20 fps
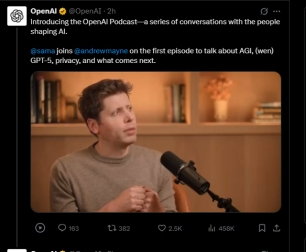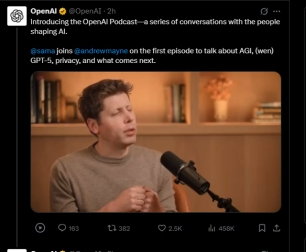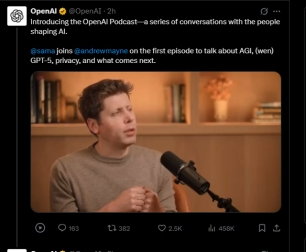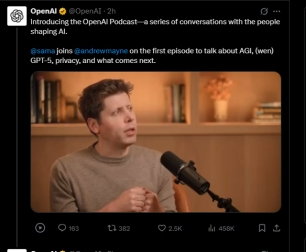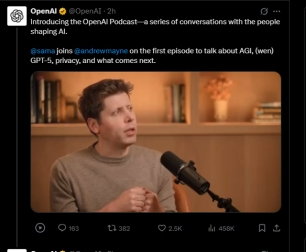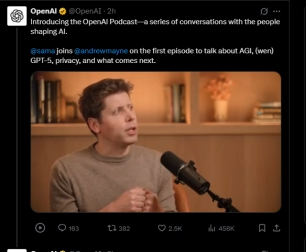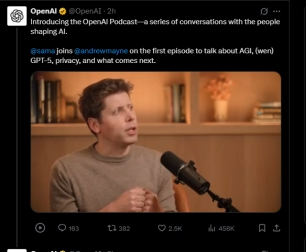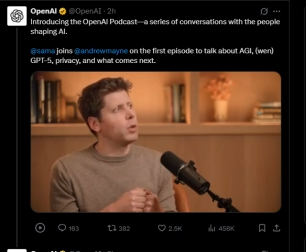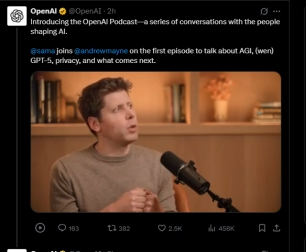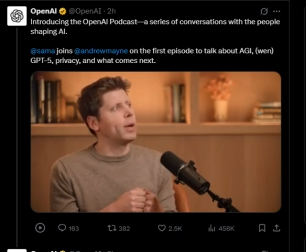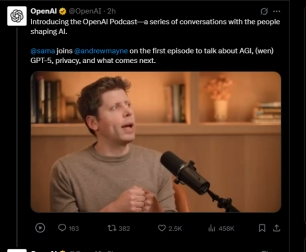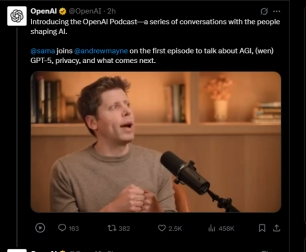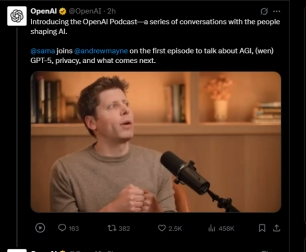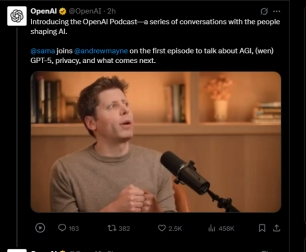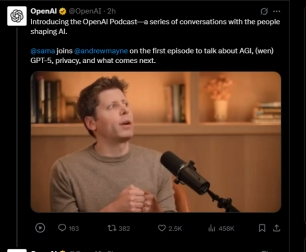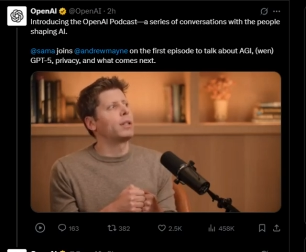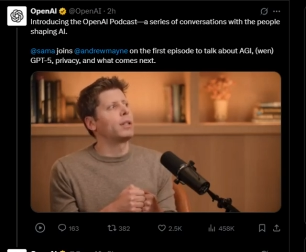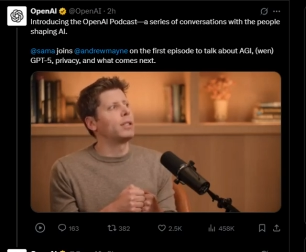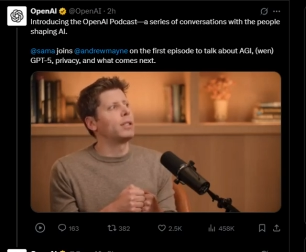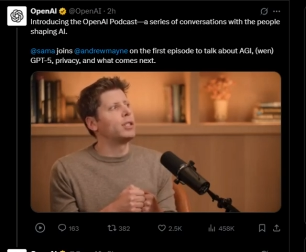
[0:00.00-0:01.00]
So that you
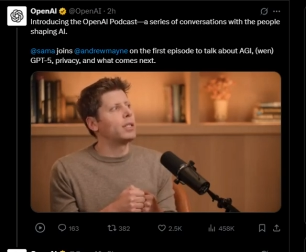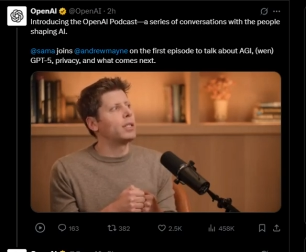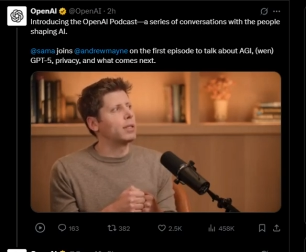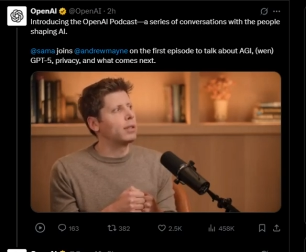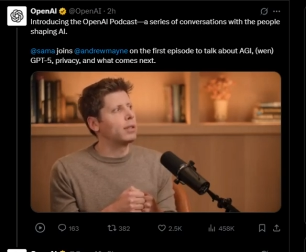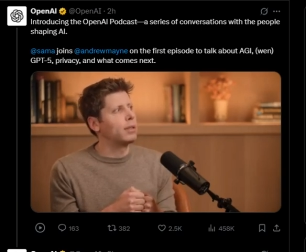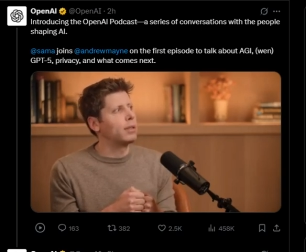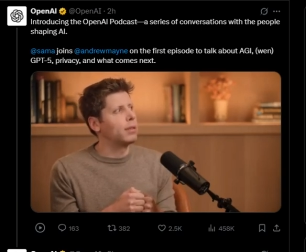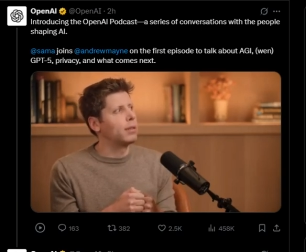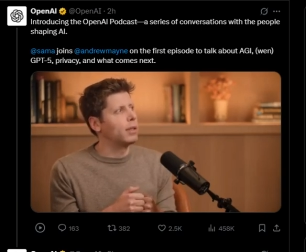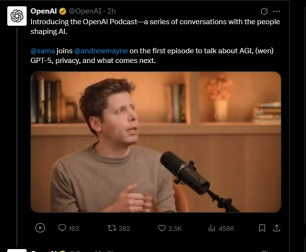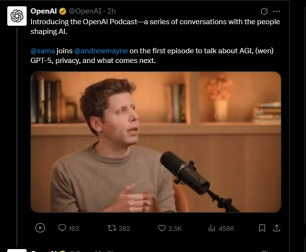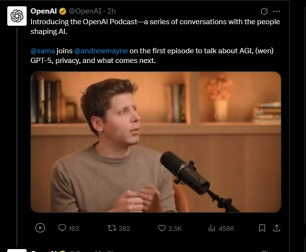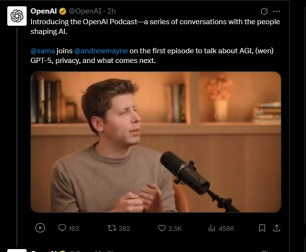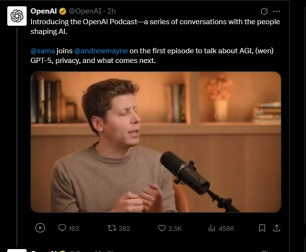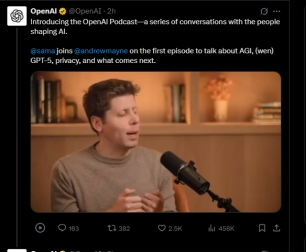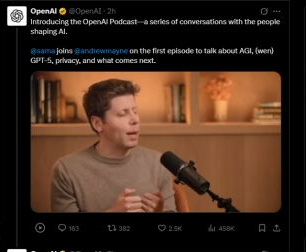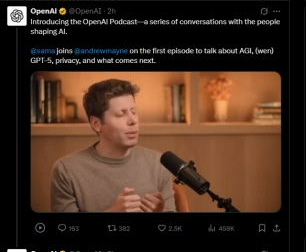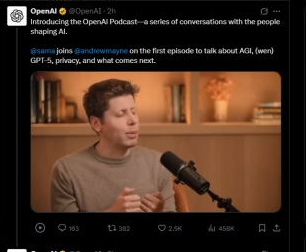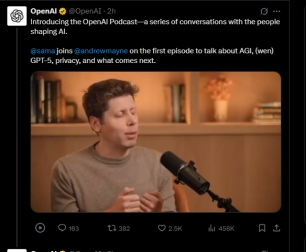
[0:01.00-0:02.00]
now get to just,
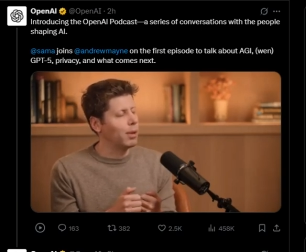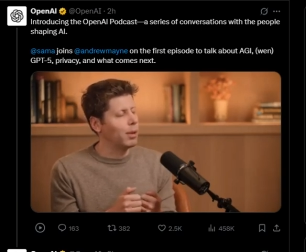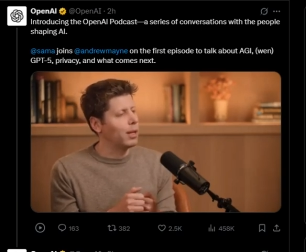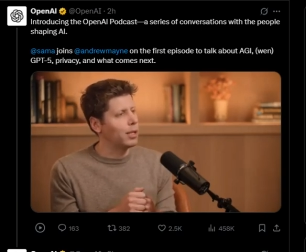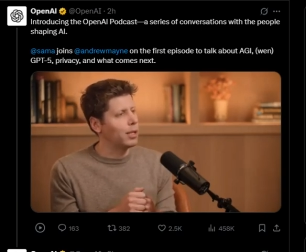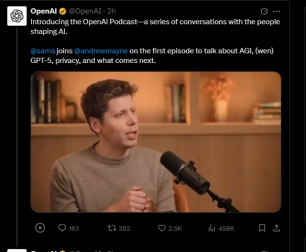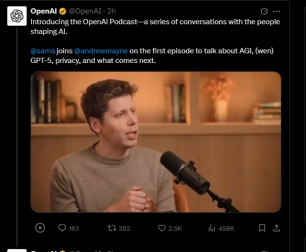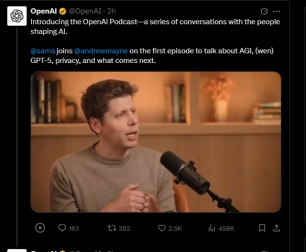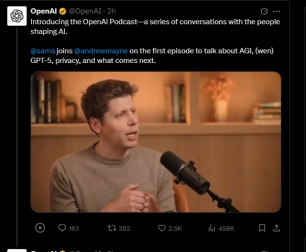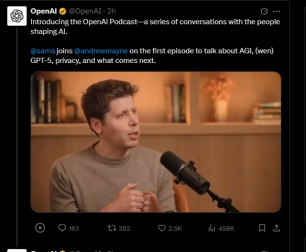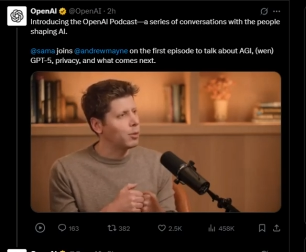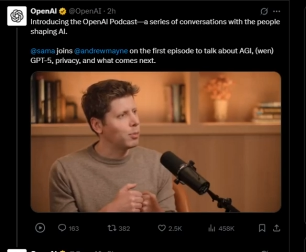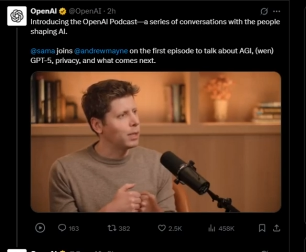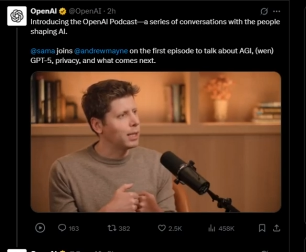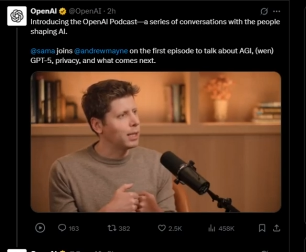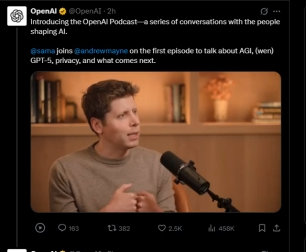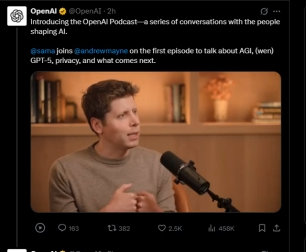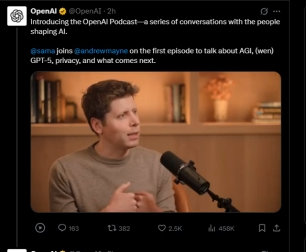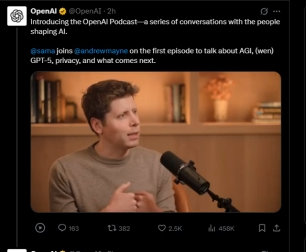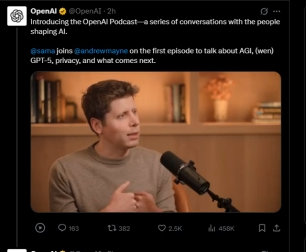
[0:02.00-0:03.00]
type something into
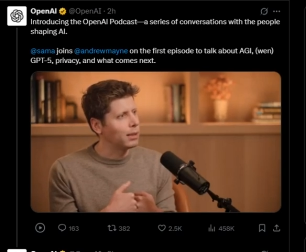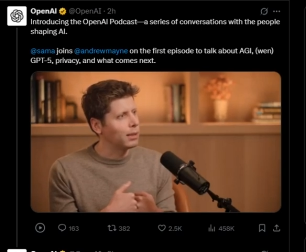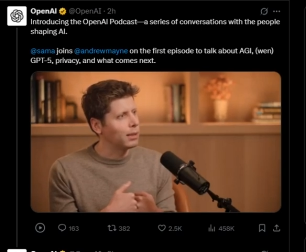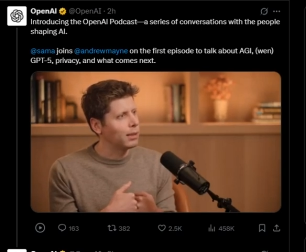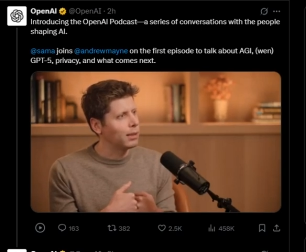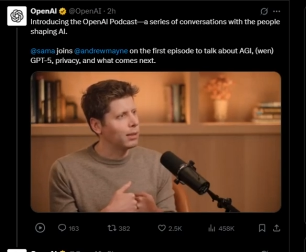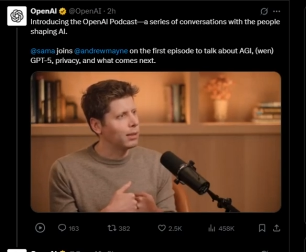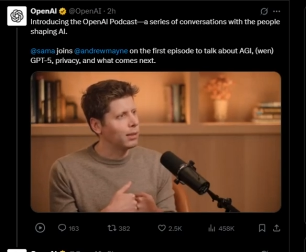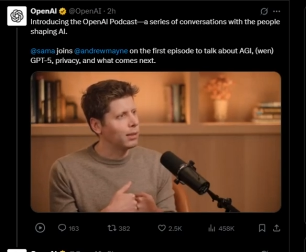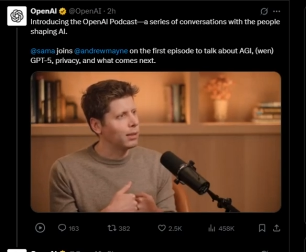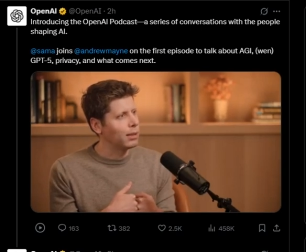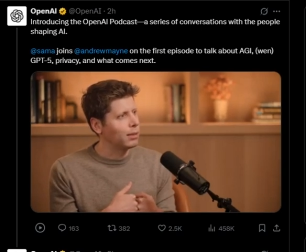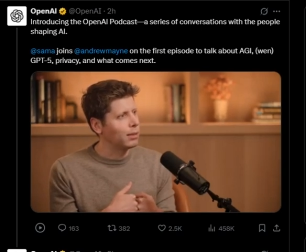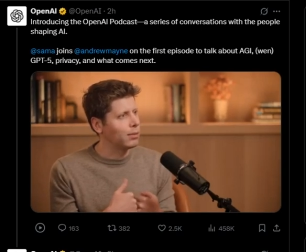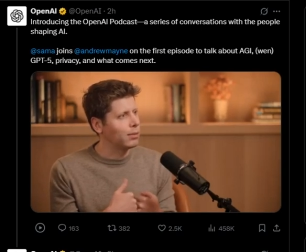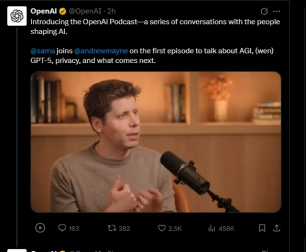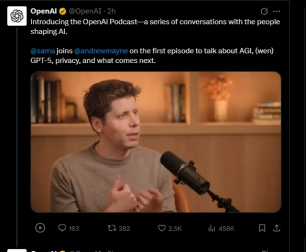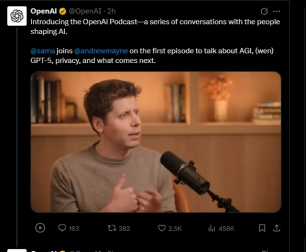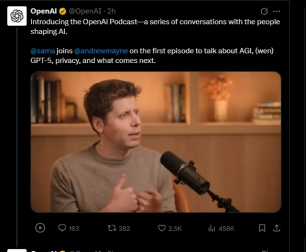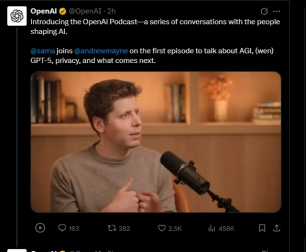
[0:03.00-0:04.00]
ChatGPT and it
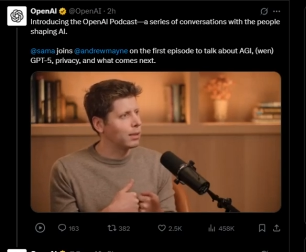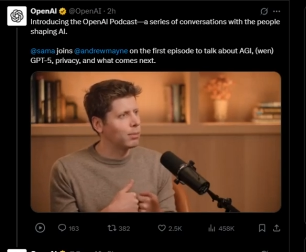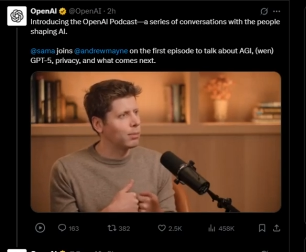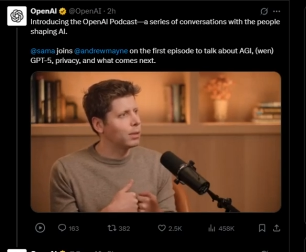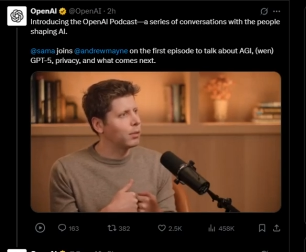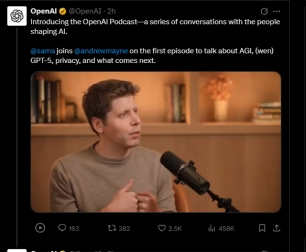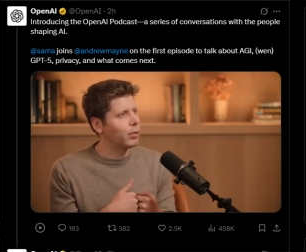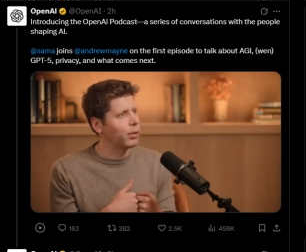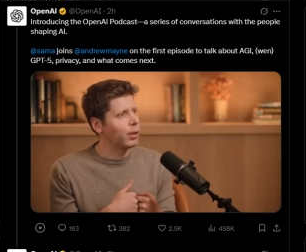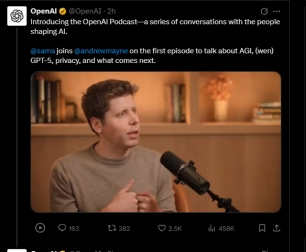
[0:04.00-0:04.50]
does something